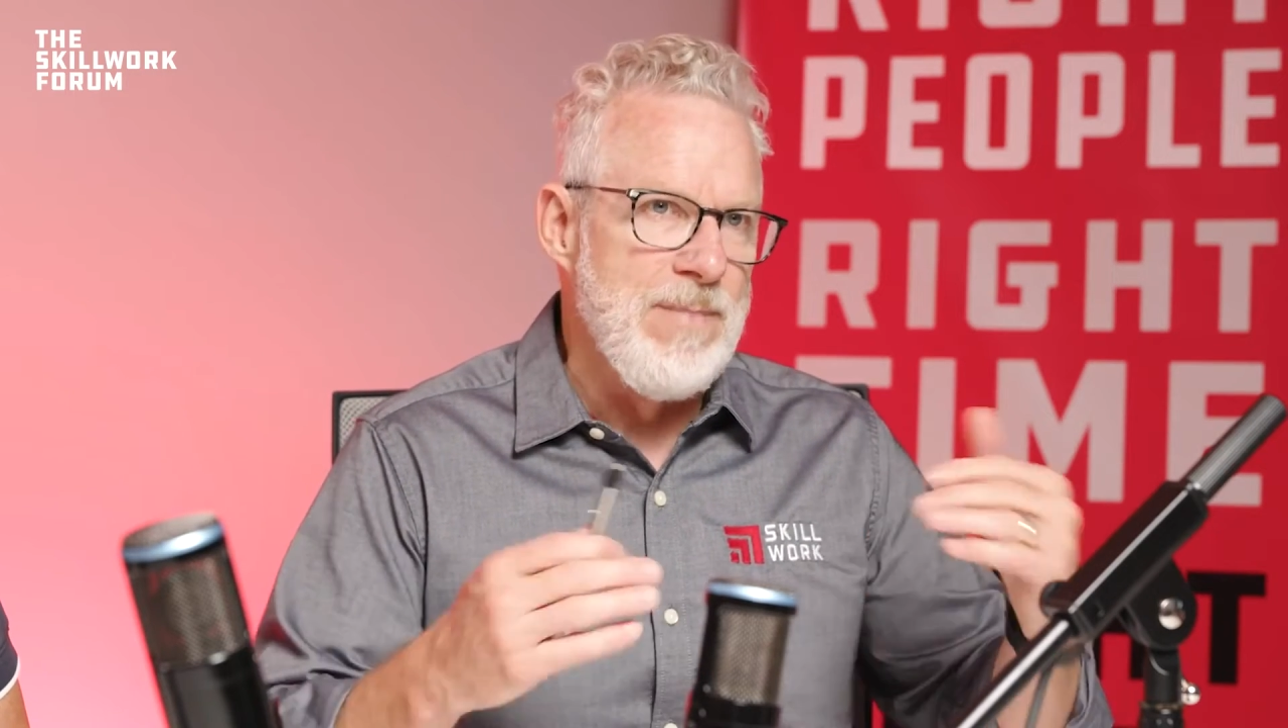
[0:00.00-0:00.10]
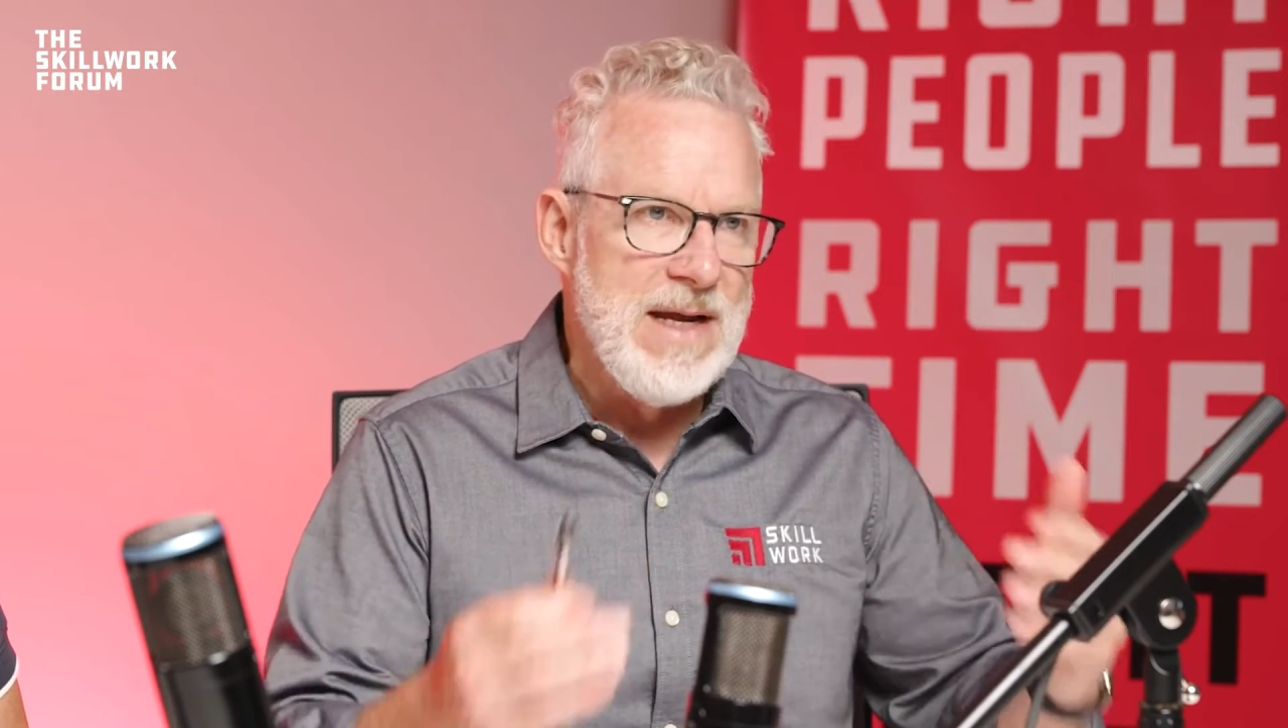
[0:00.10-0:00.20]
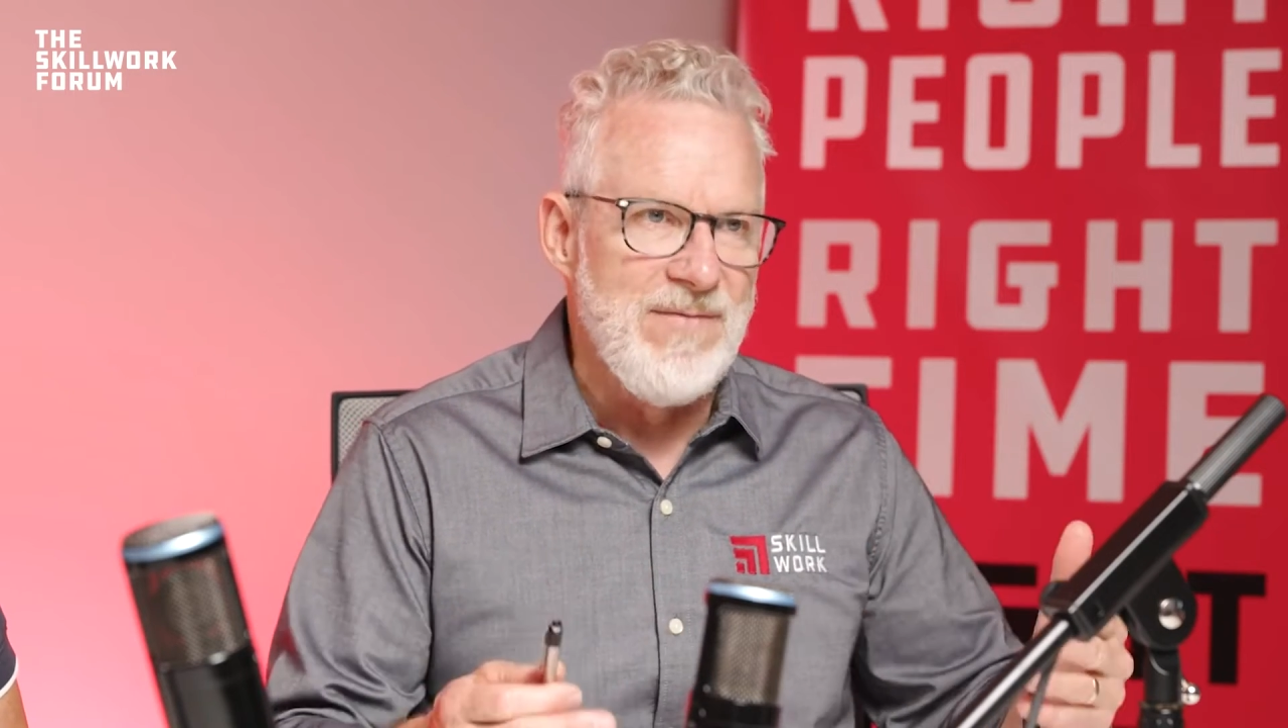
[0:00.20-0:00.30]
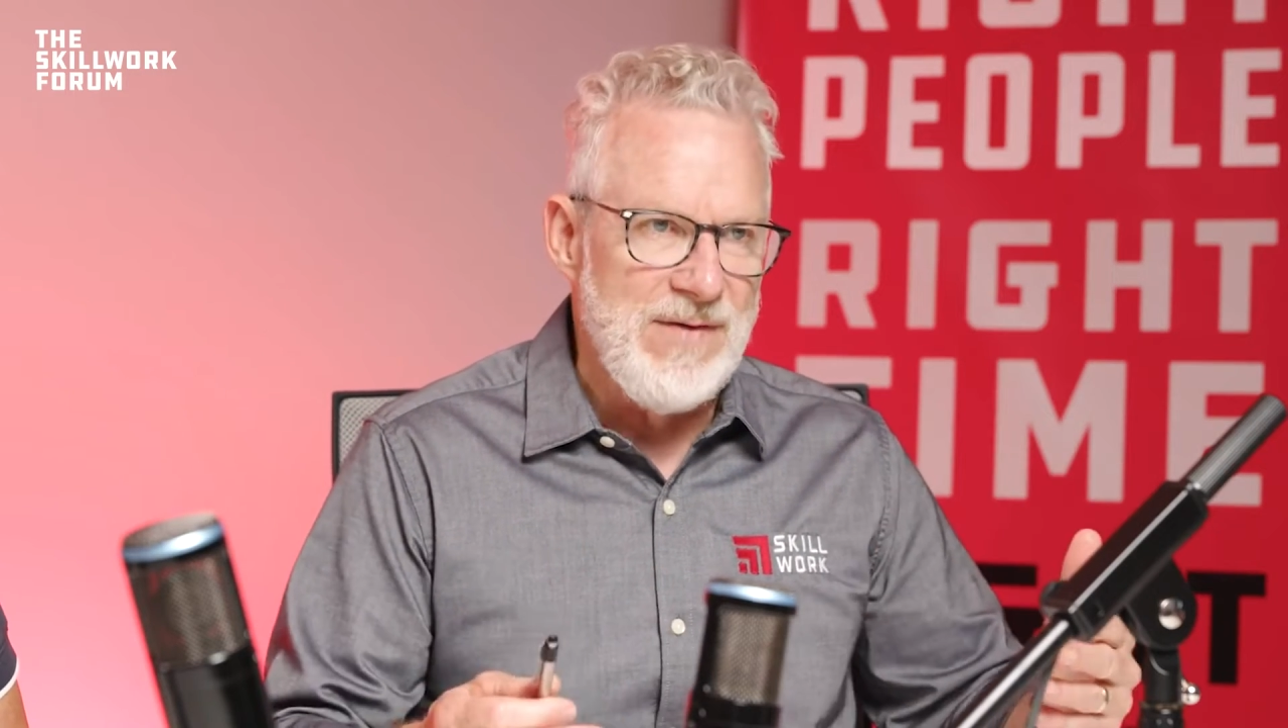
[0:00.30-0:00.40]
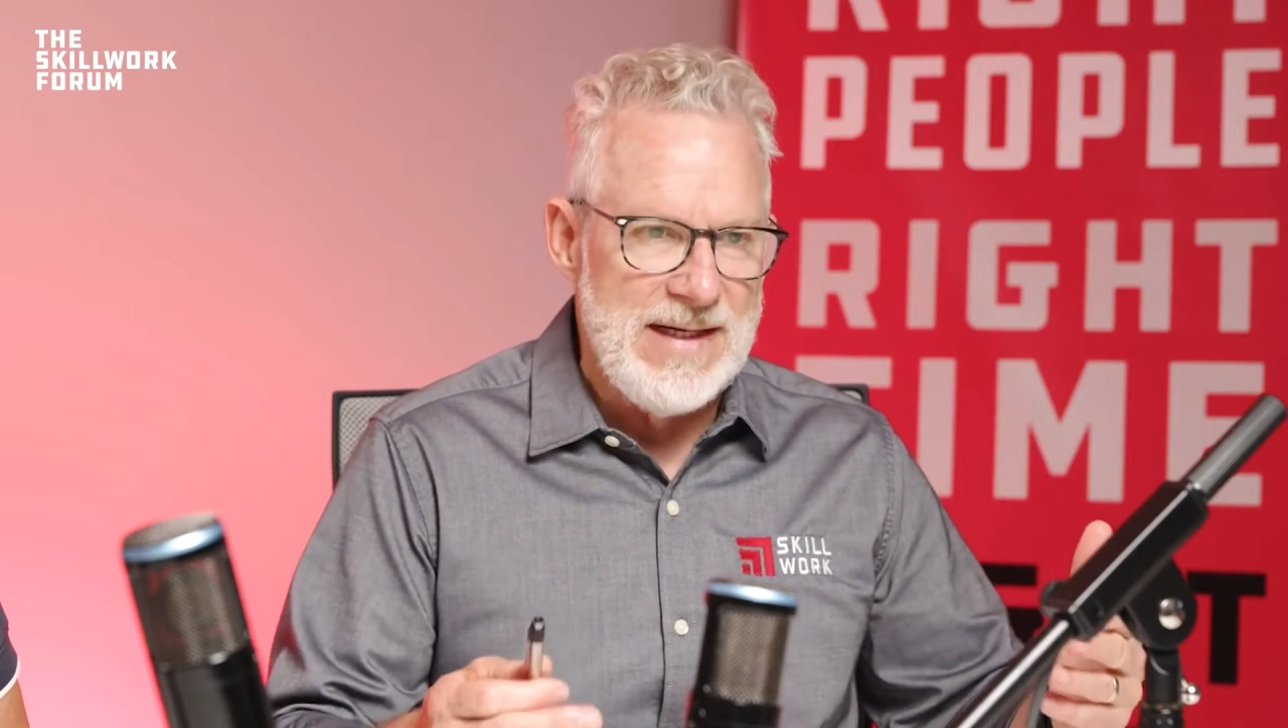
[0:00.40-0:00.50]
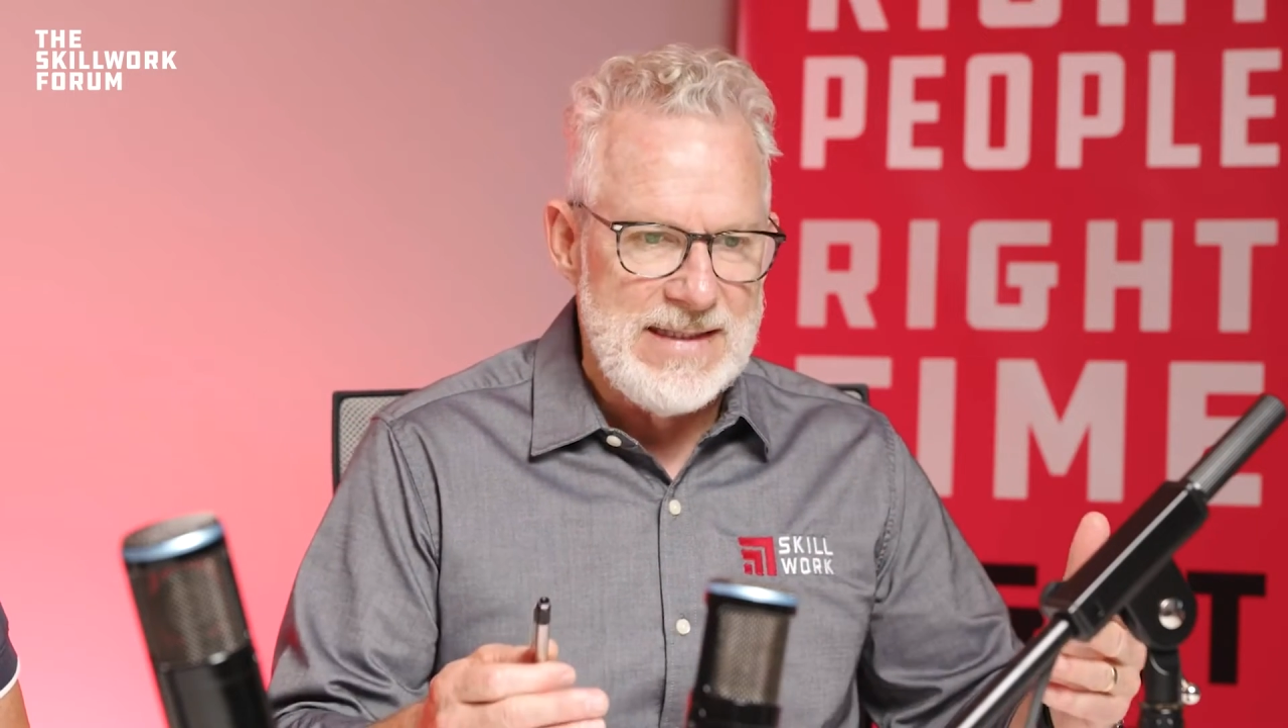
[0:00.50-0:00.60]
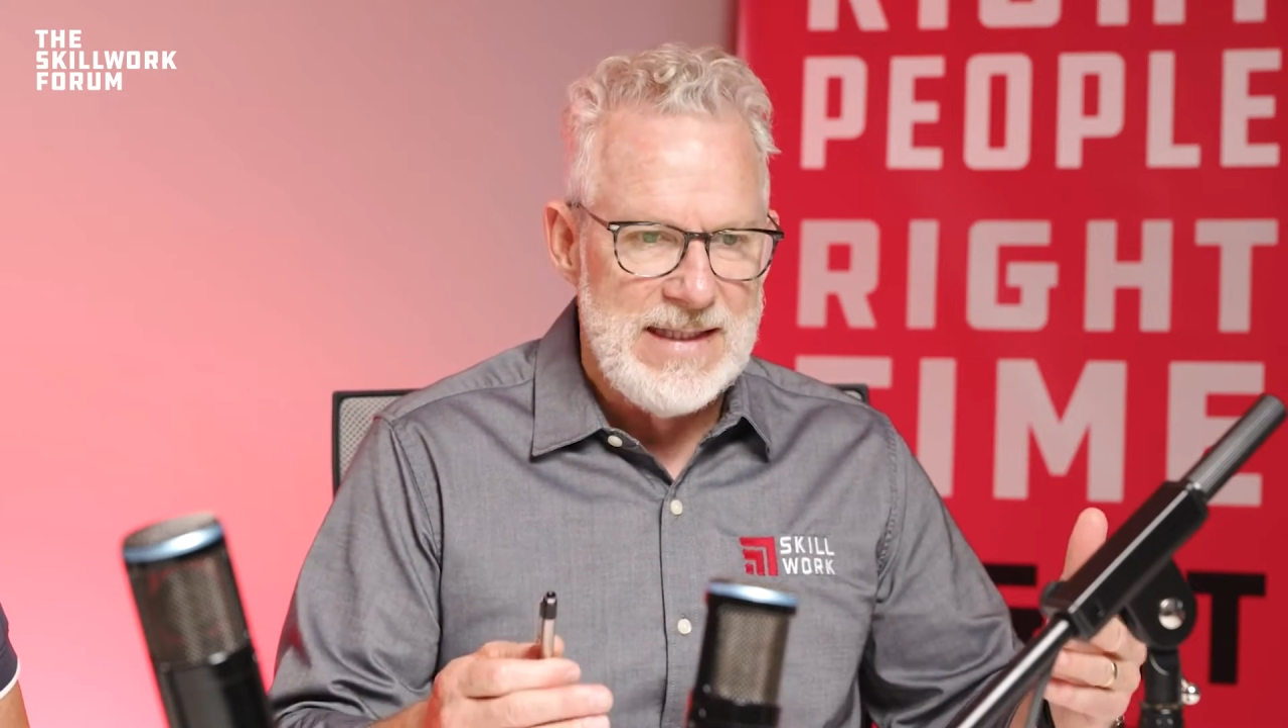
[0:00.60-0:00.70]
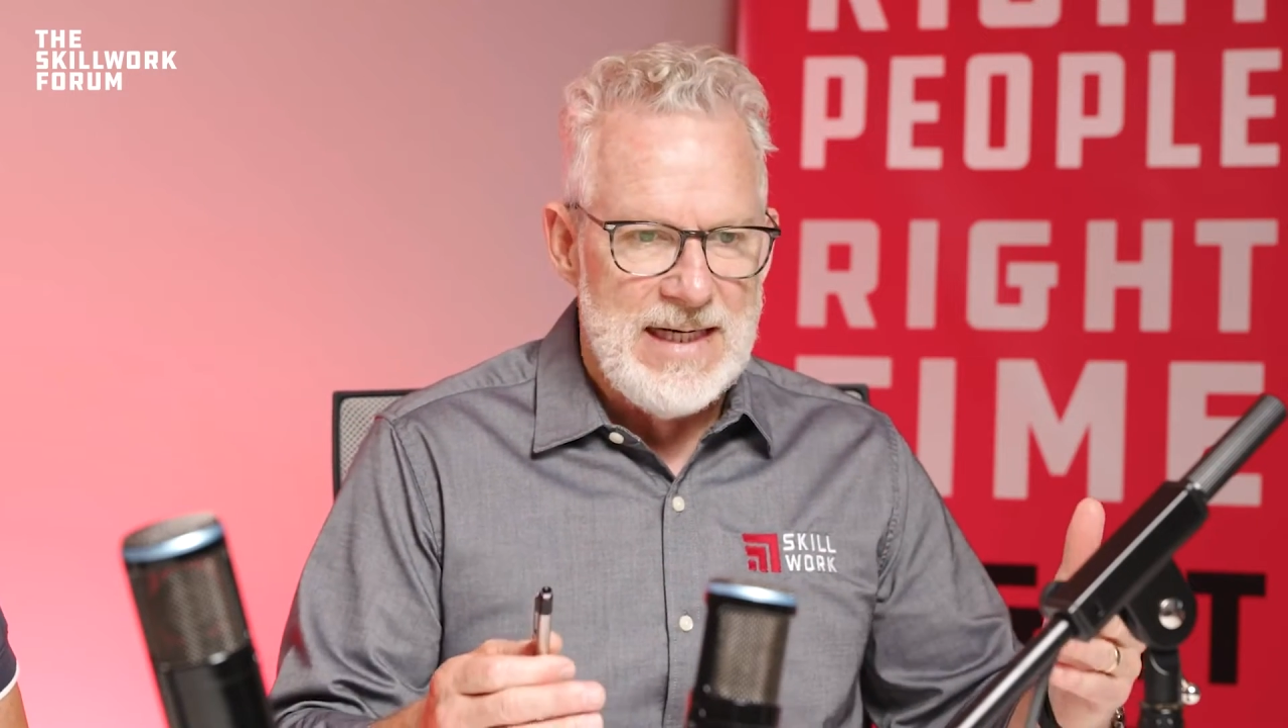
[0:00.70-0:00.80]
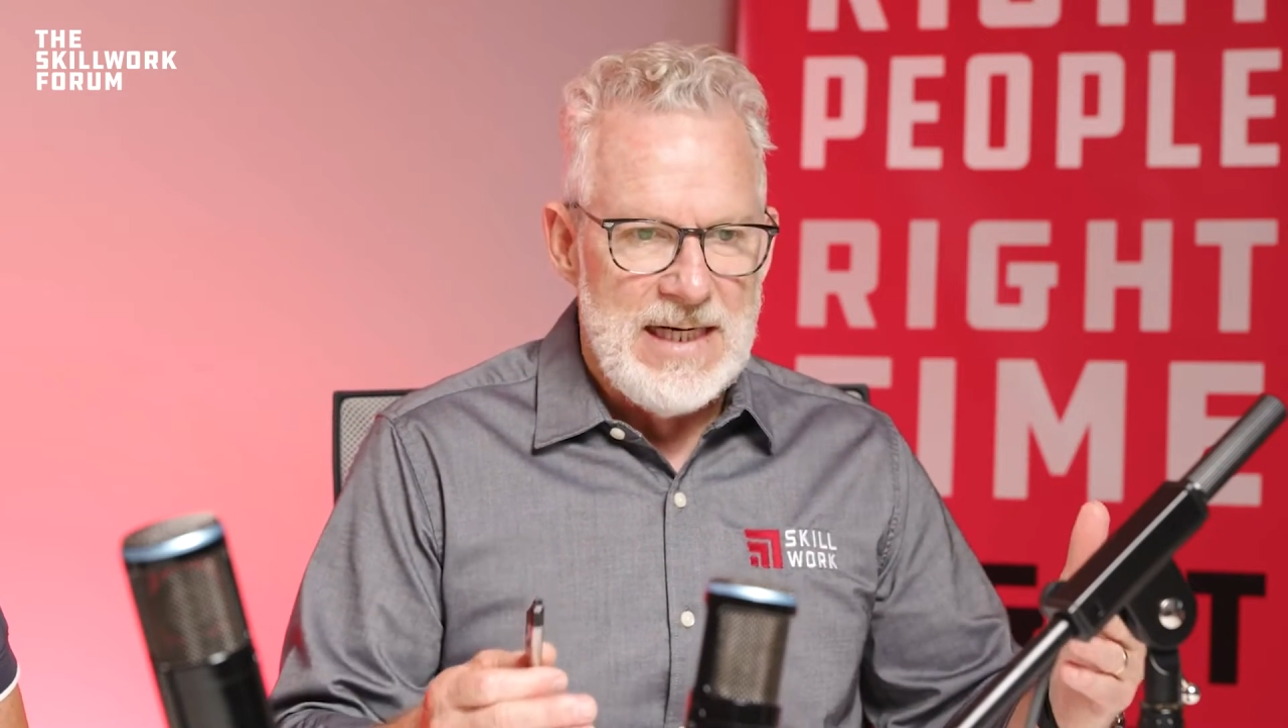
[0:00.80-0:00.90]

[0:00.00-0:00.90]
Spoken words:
benefits